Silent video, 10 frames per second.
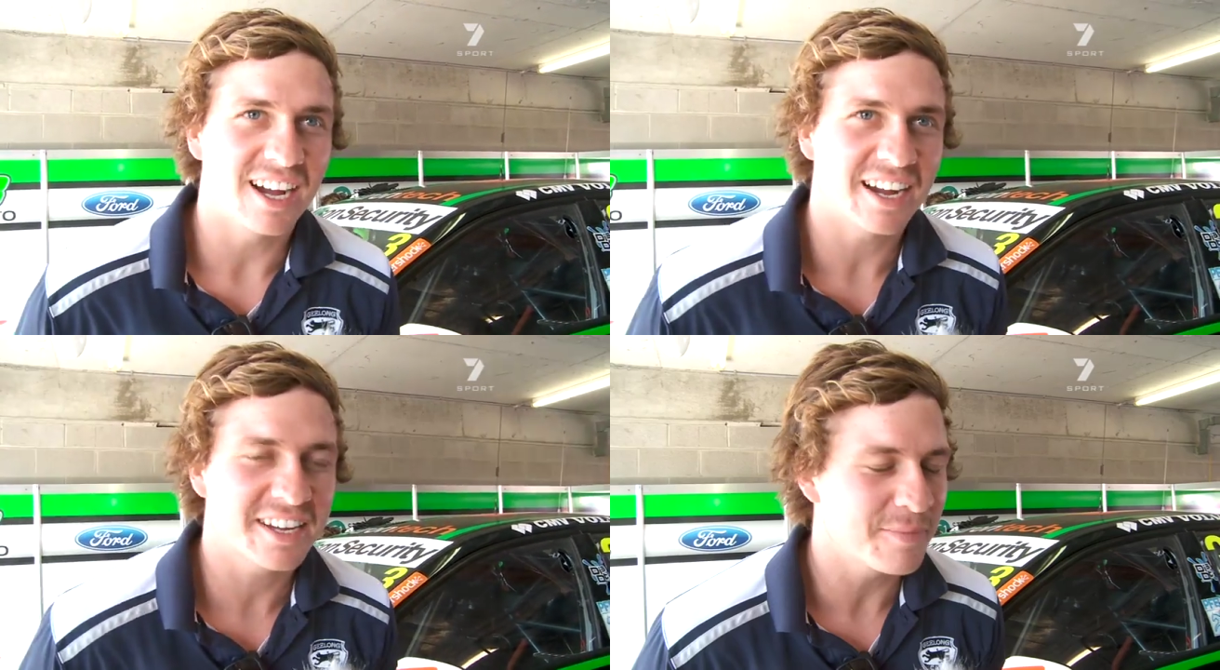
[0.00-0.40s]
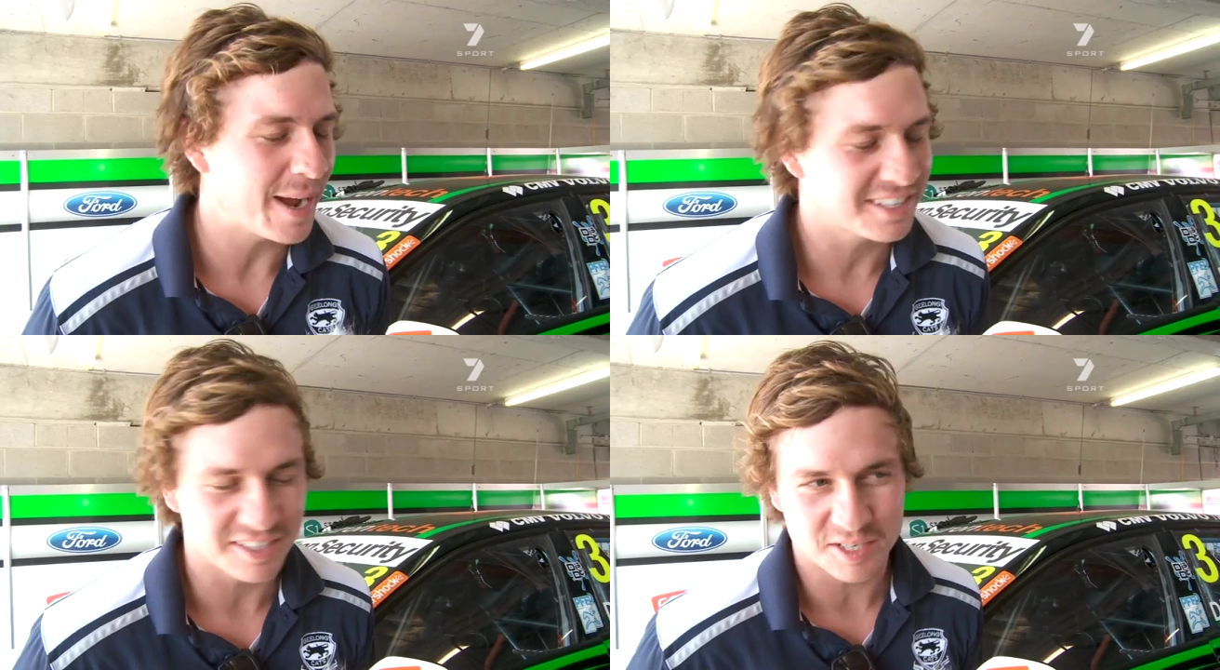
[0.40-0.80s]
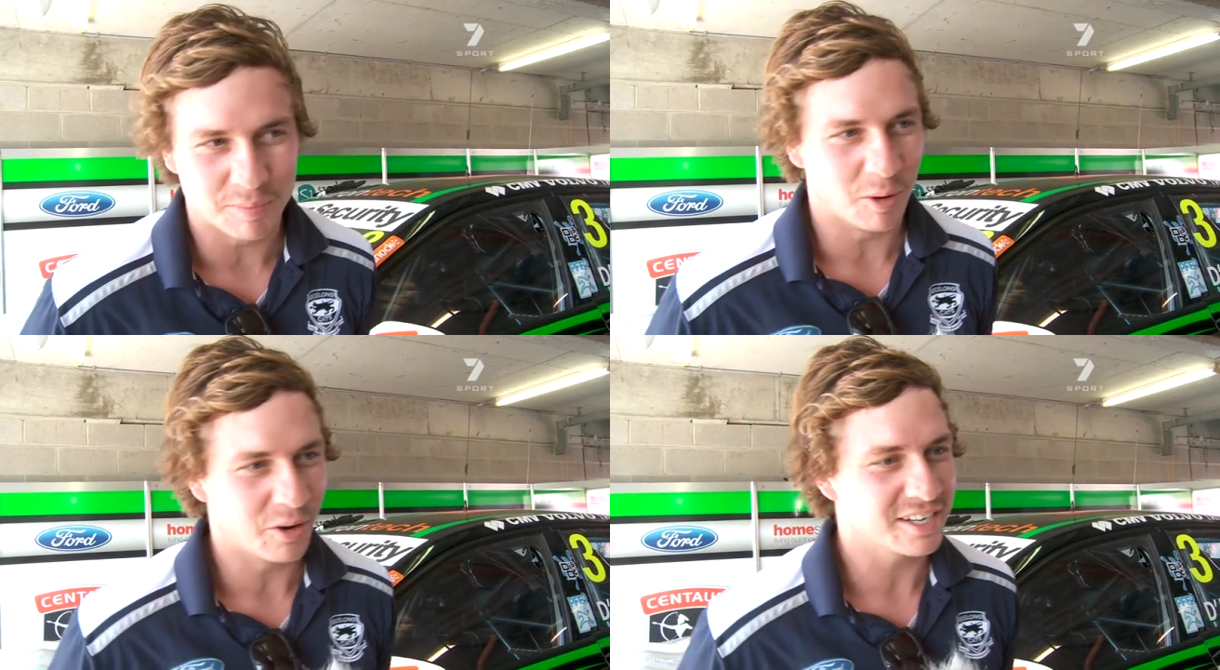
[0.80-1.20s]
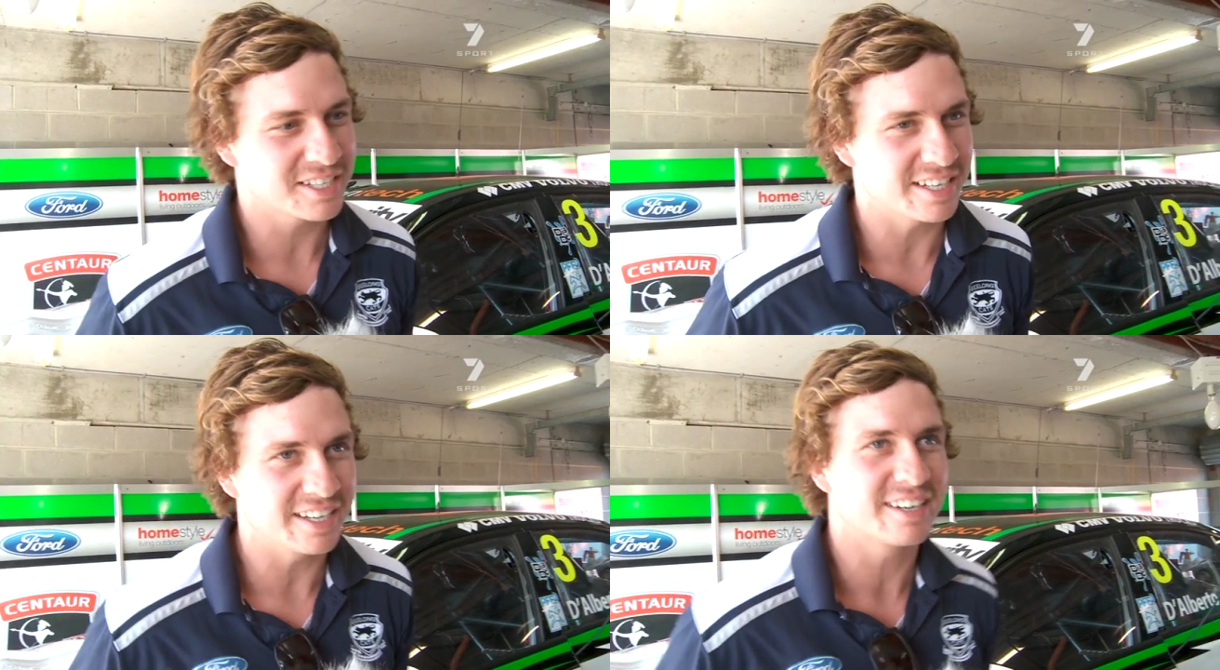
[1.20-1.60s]
uh, give back to your
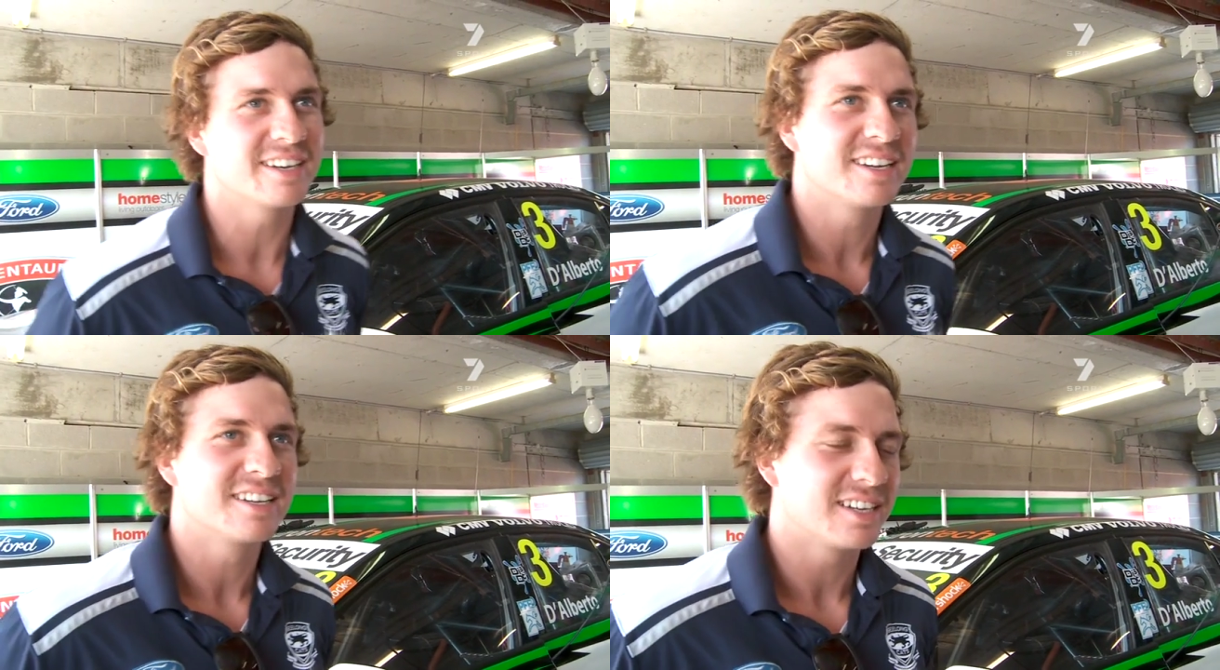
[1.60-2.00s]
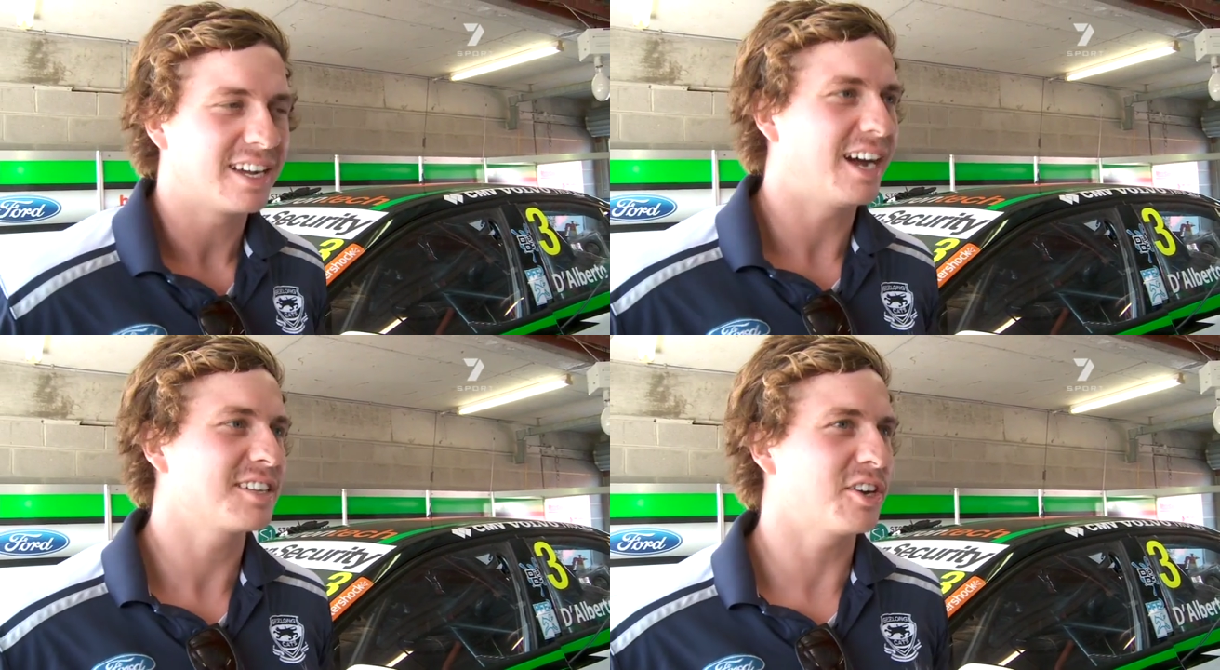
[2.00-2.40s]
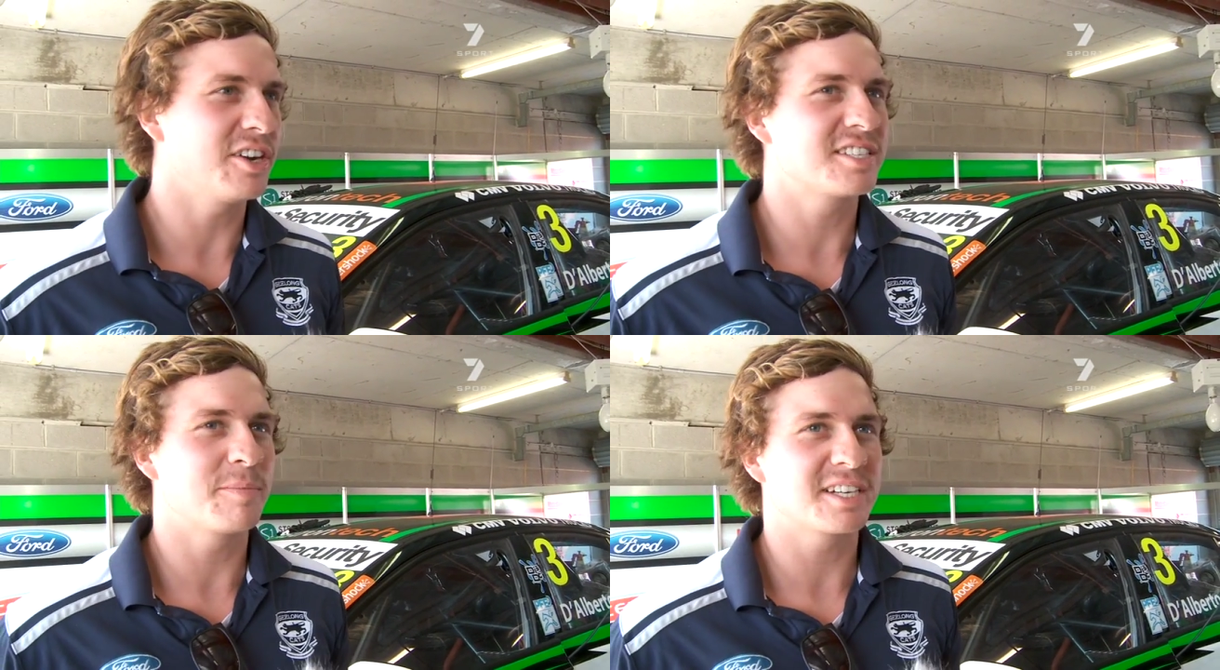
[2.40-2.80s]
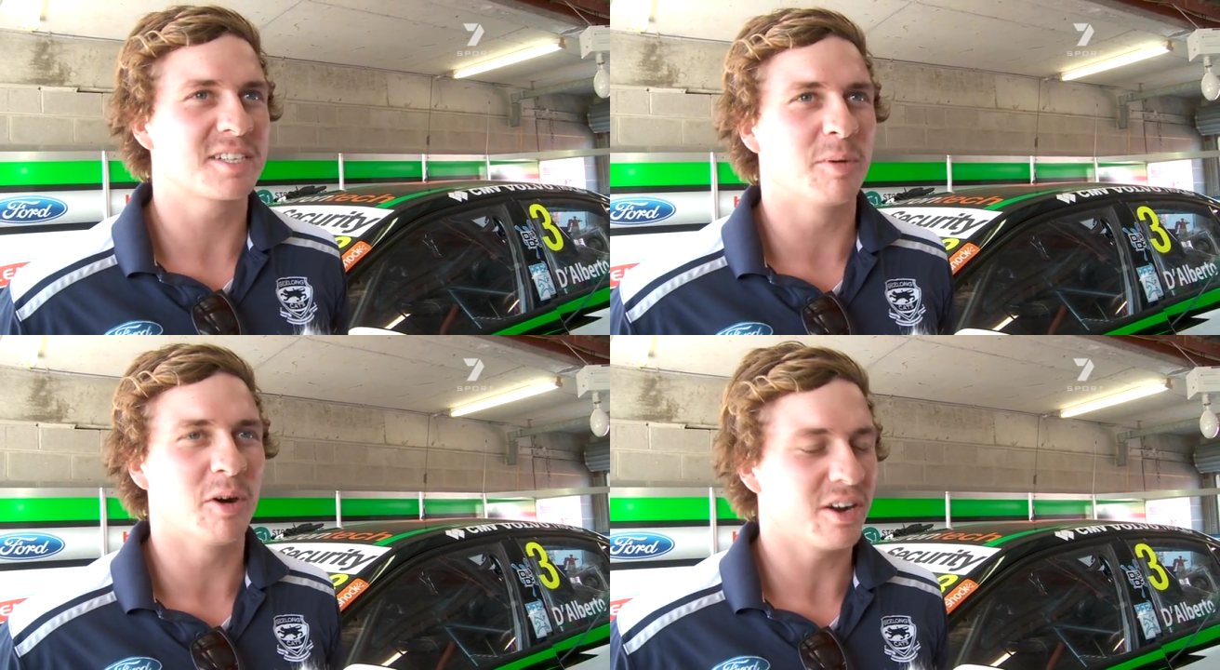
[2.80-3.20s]
supporters and uh, Tony's a big
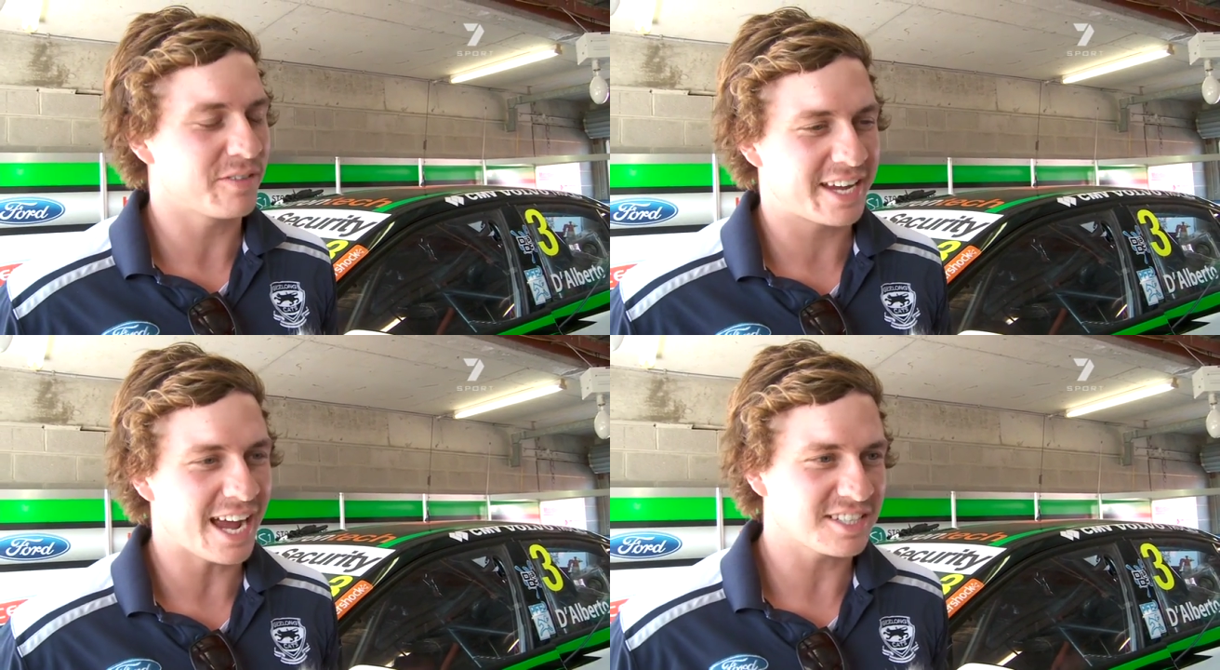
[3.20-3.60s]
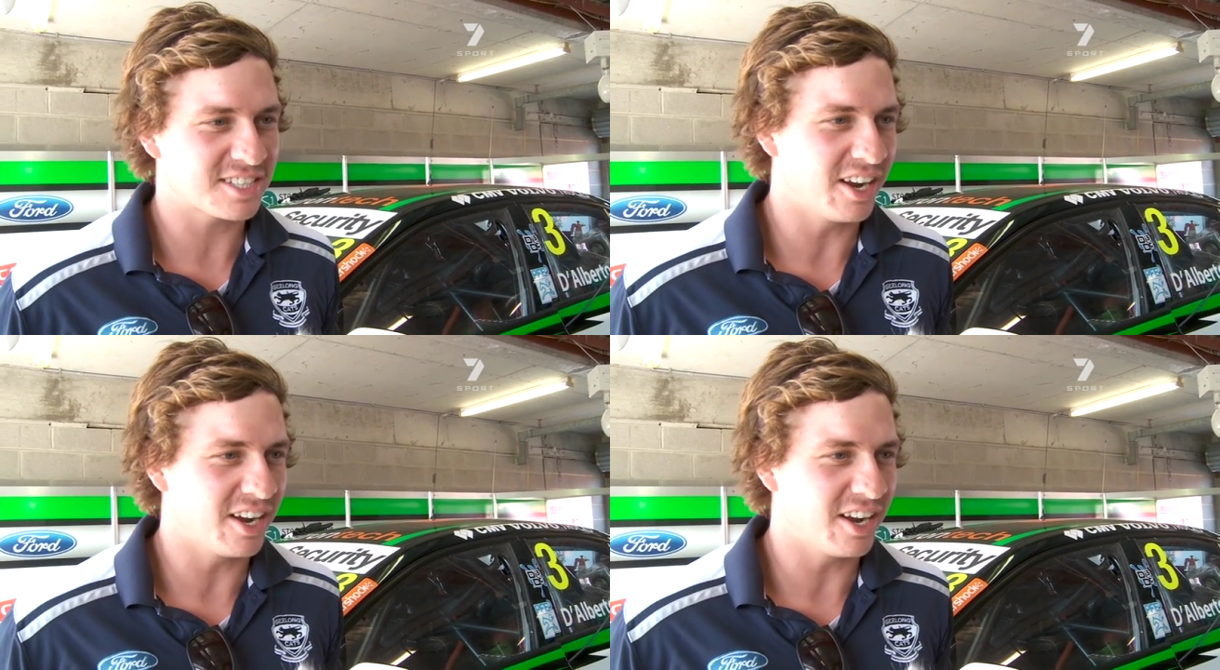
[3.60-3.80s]
supporter of the Cats,